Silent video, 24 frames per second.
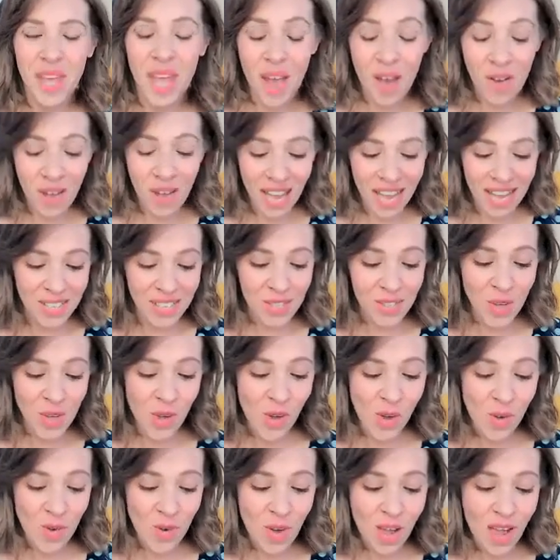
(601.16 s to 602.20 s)
Okay,
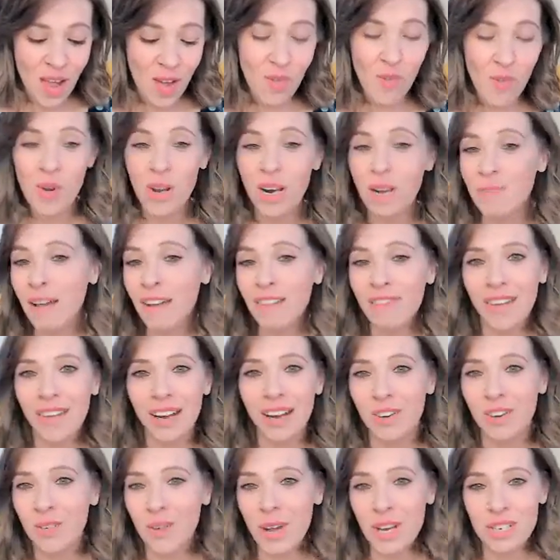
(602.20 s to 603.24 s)
so one of my
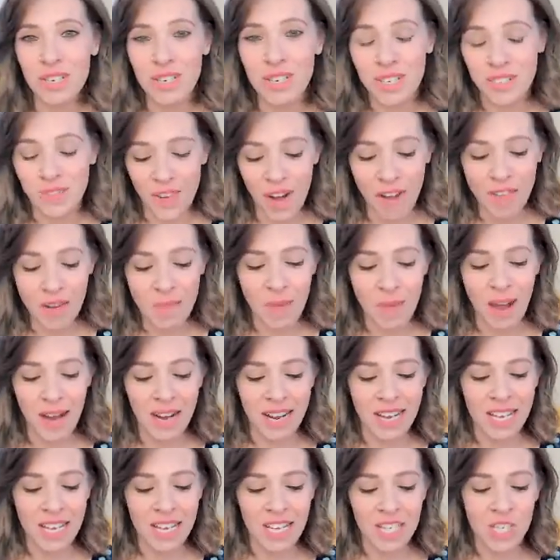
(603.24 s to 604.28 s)
final questions for
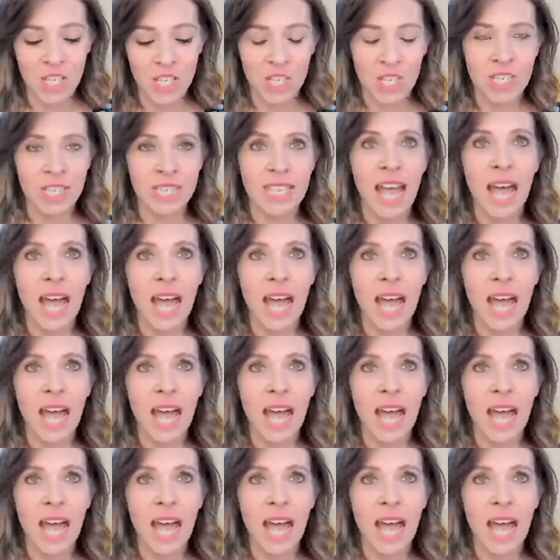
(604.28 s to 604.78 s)
everybody is just